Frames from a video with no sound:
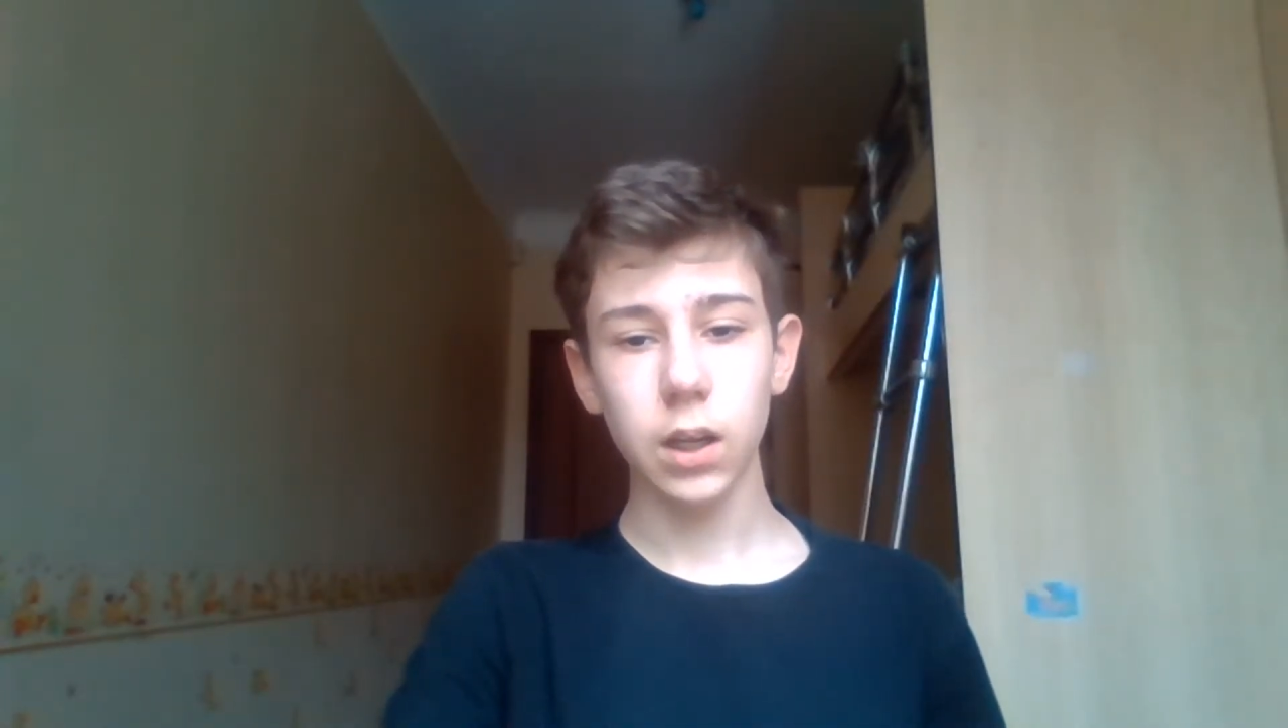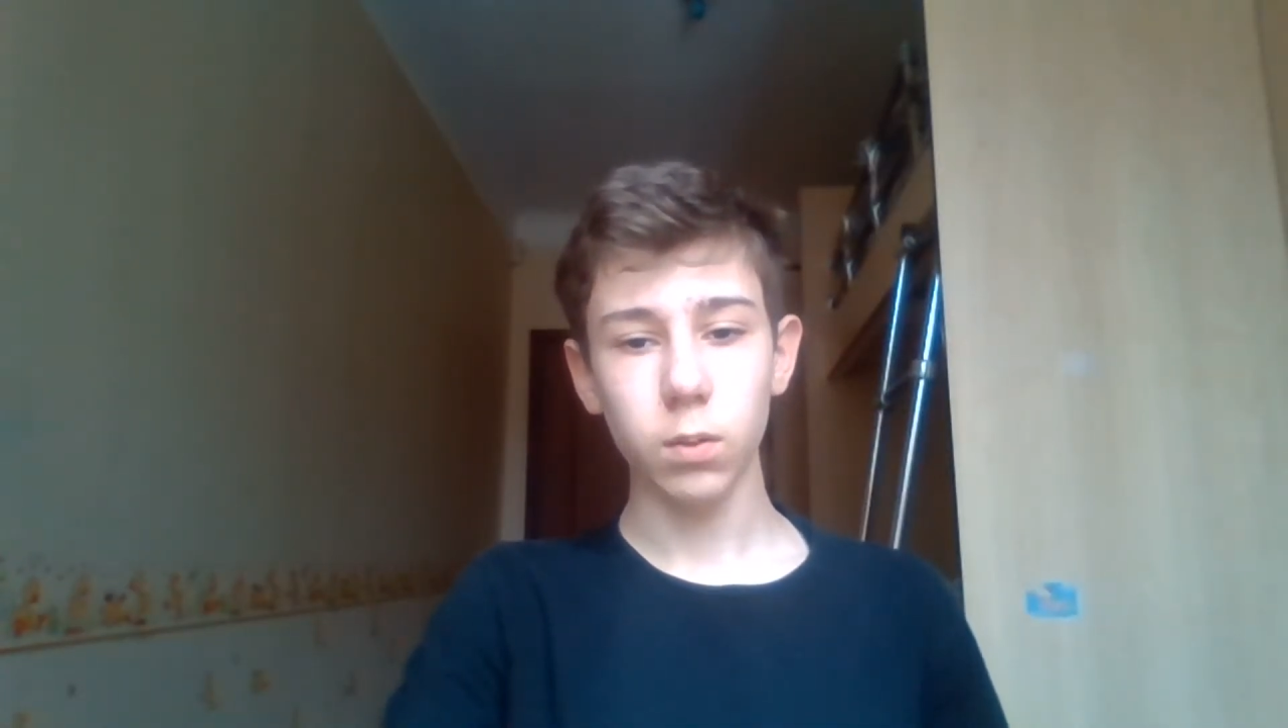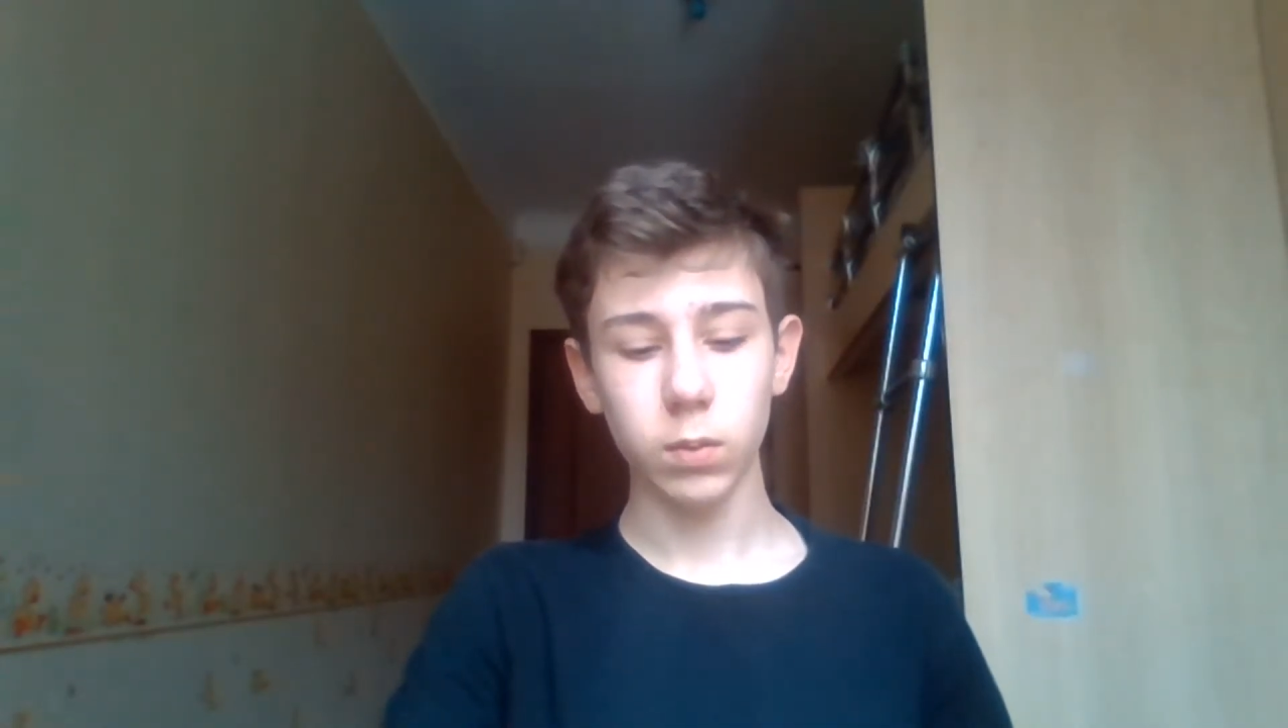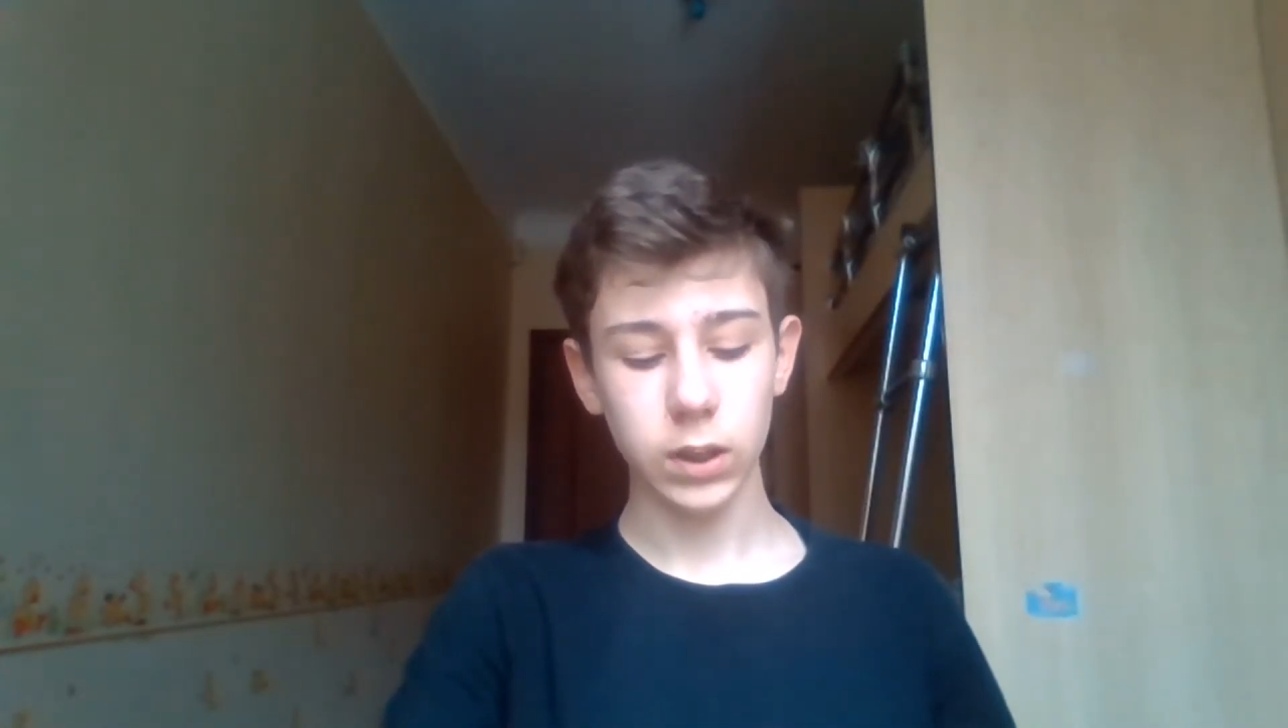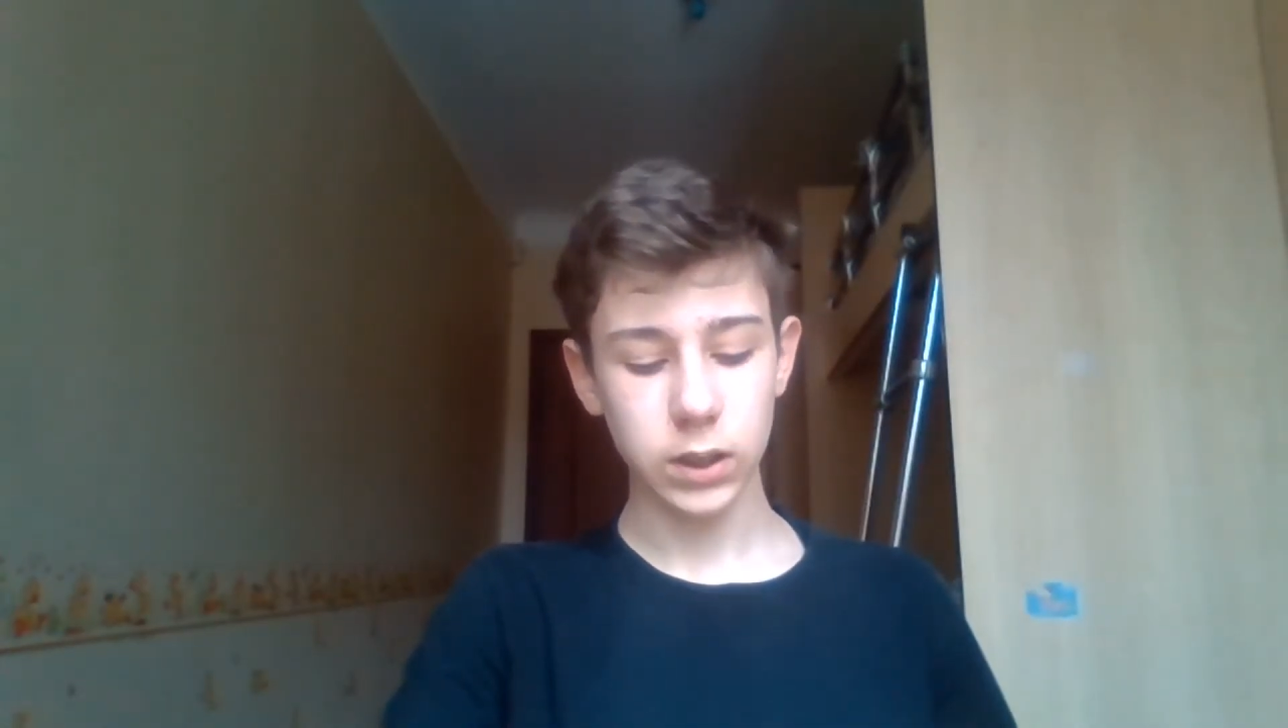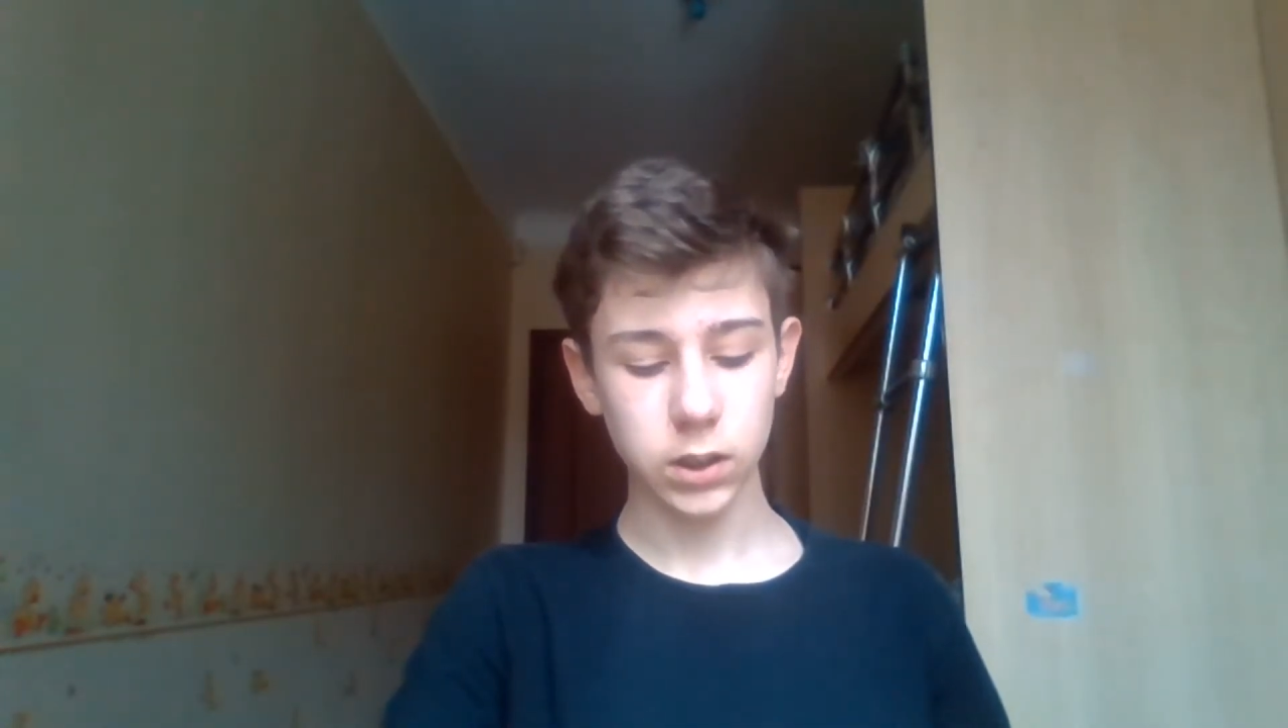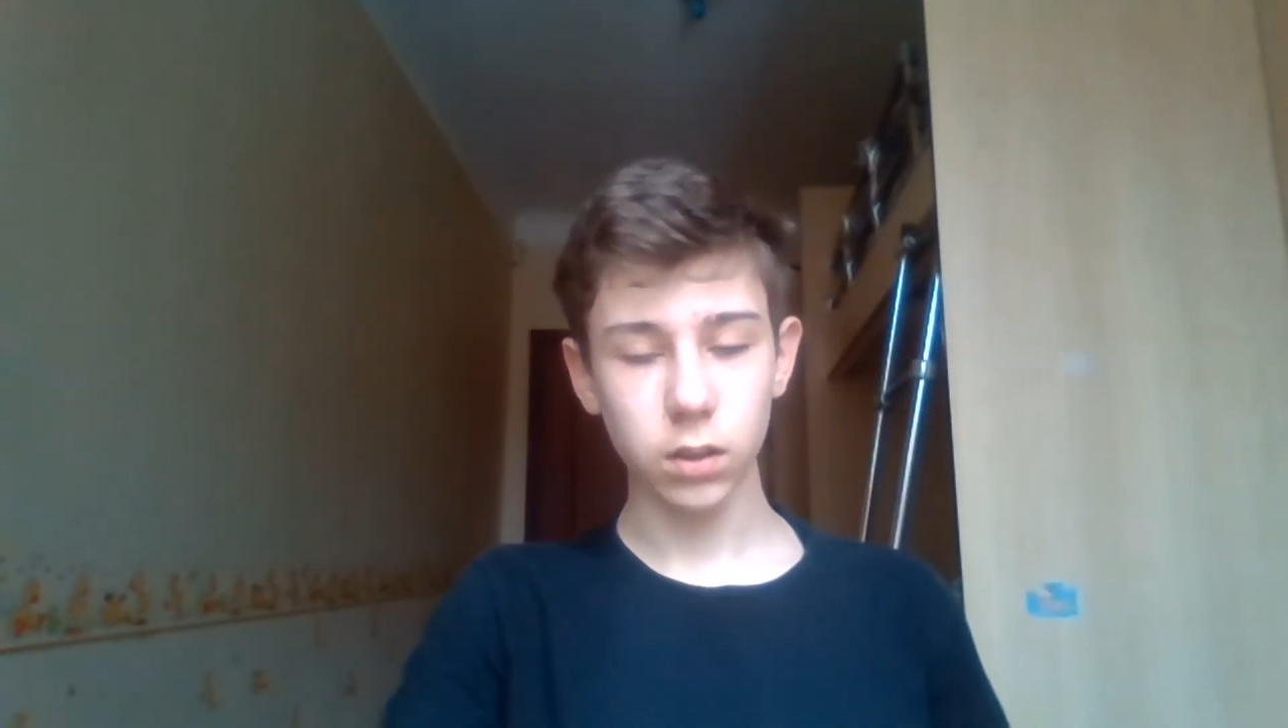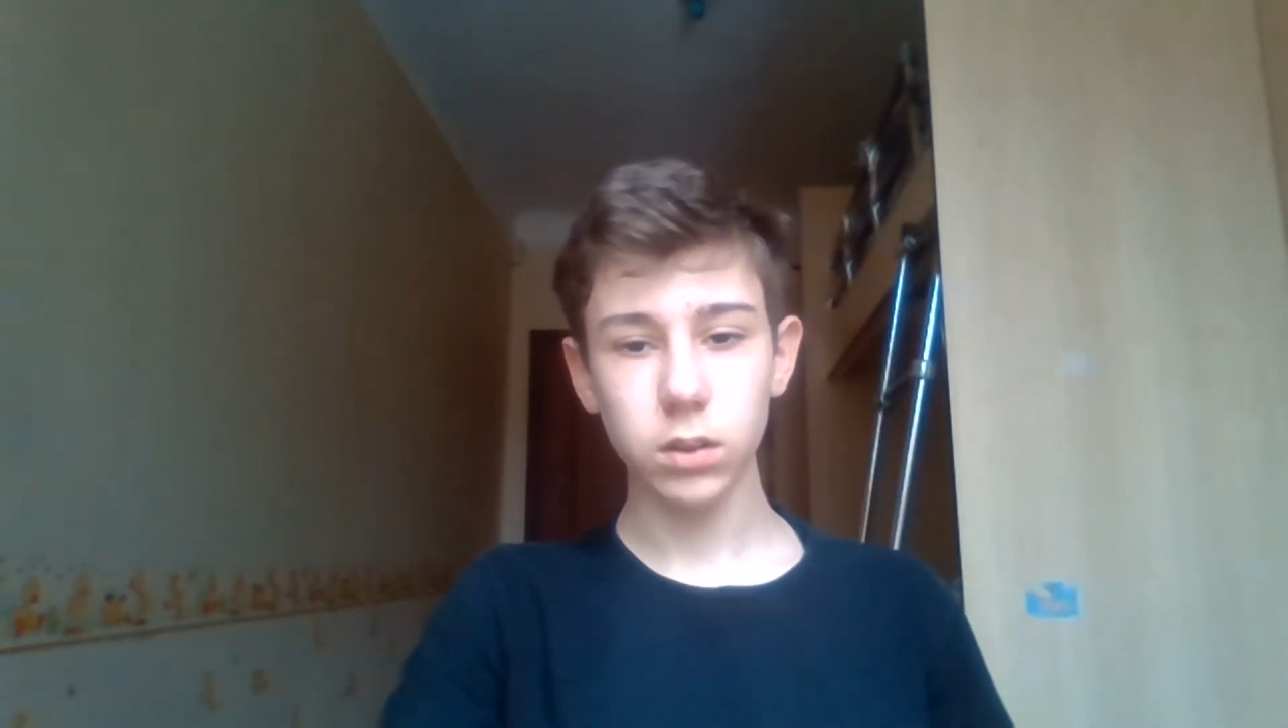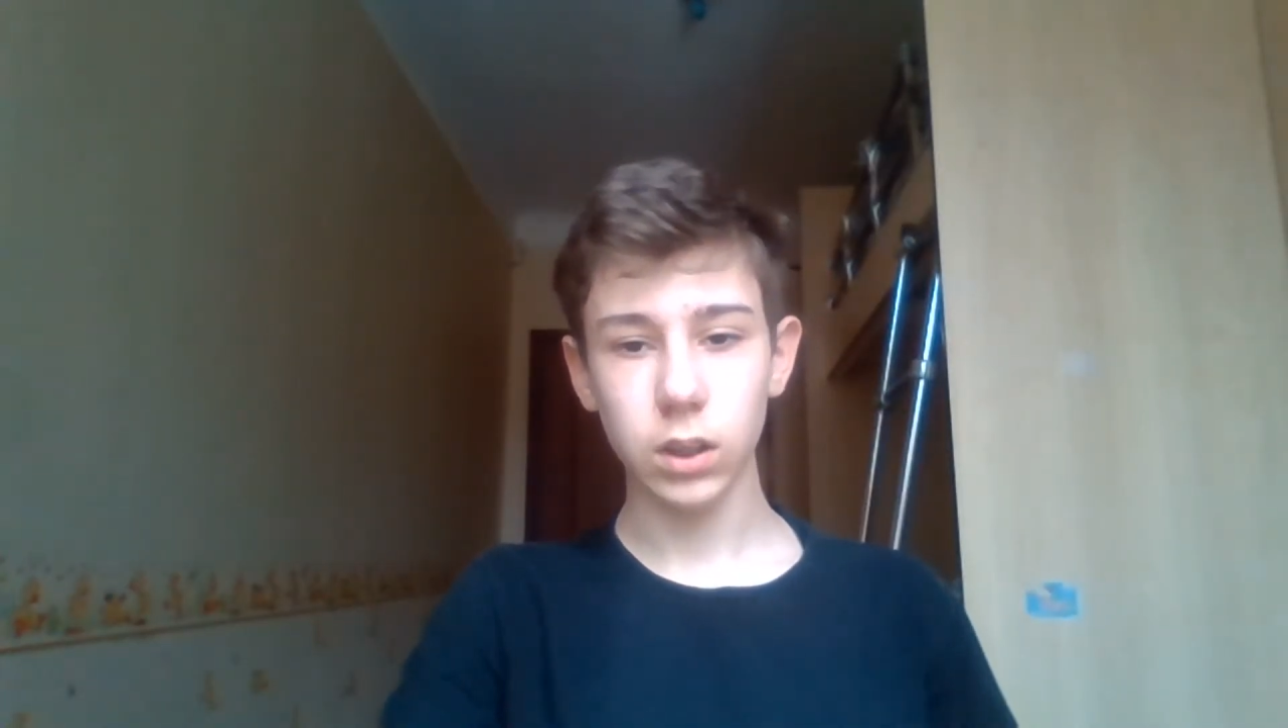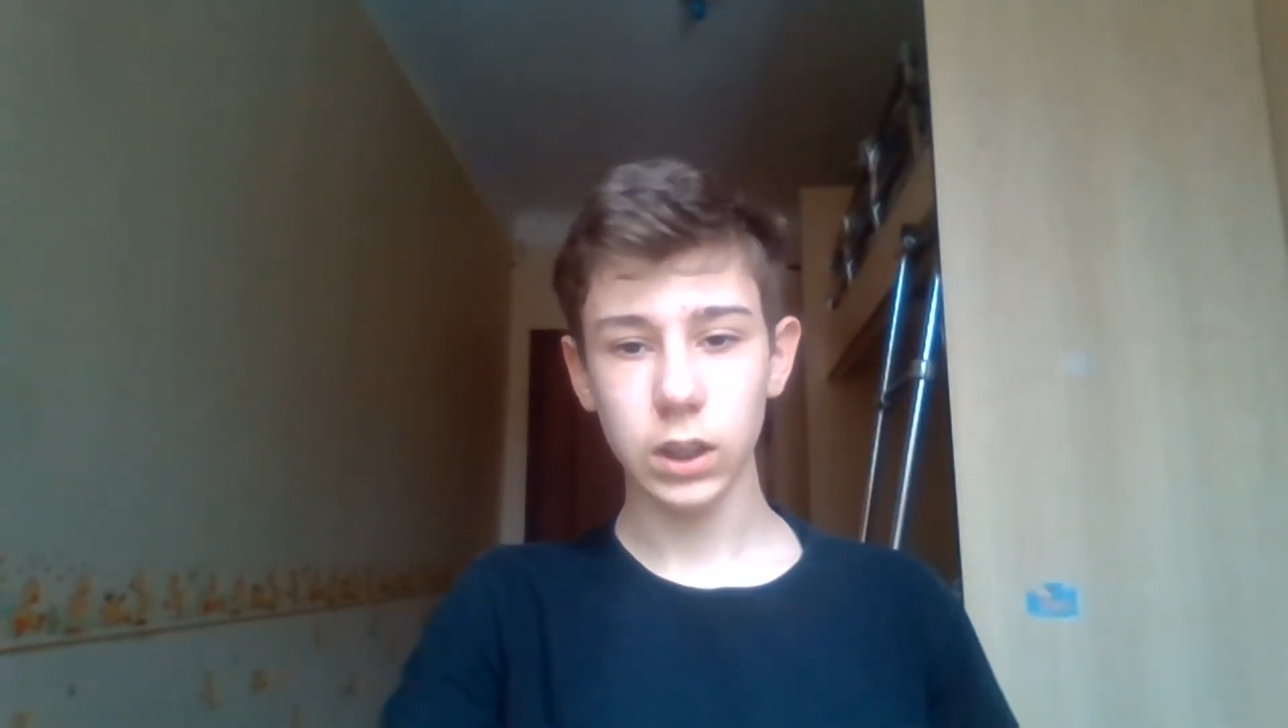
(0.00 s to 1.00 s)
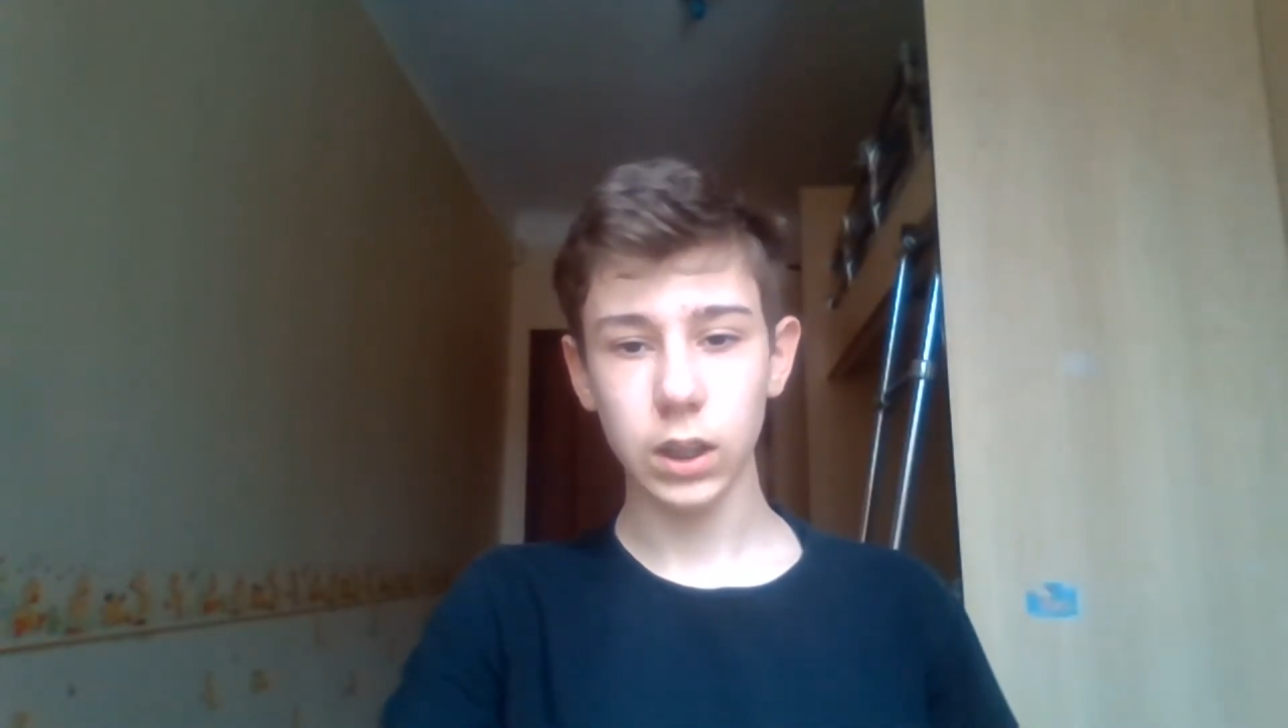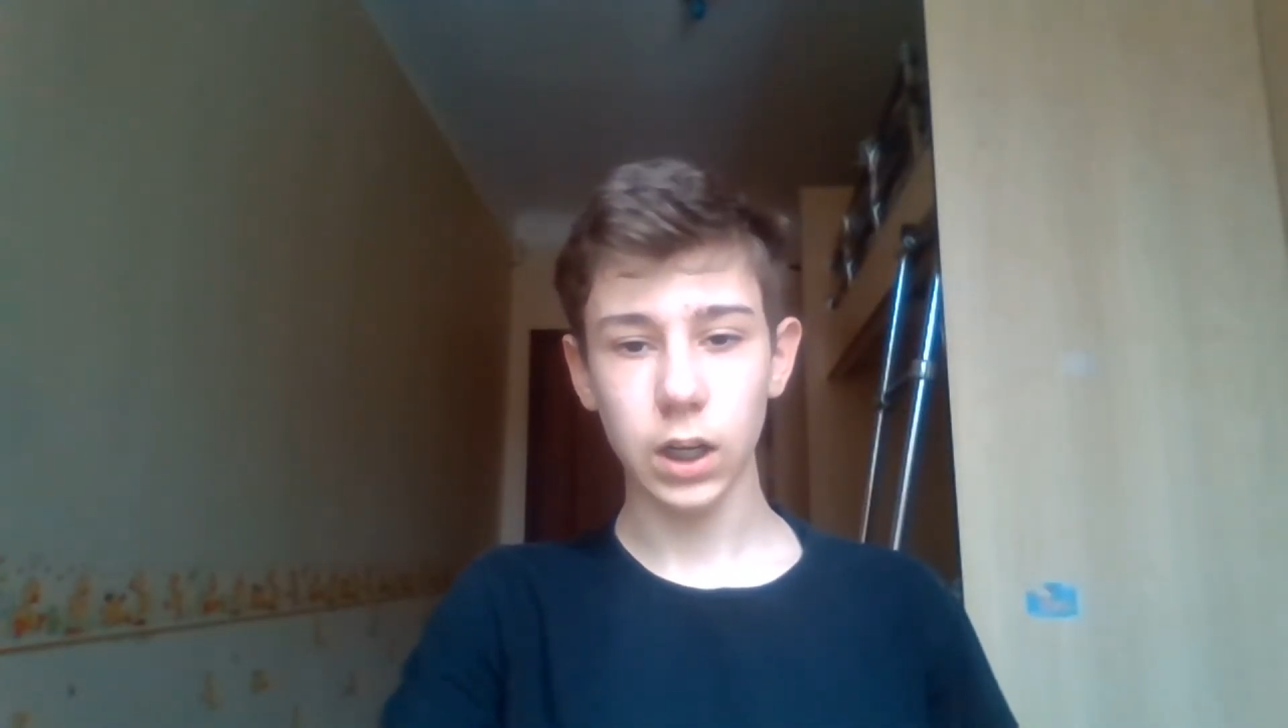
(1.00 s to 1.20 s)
we need soldering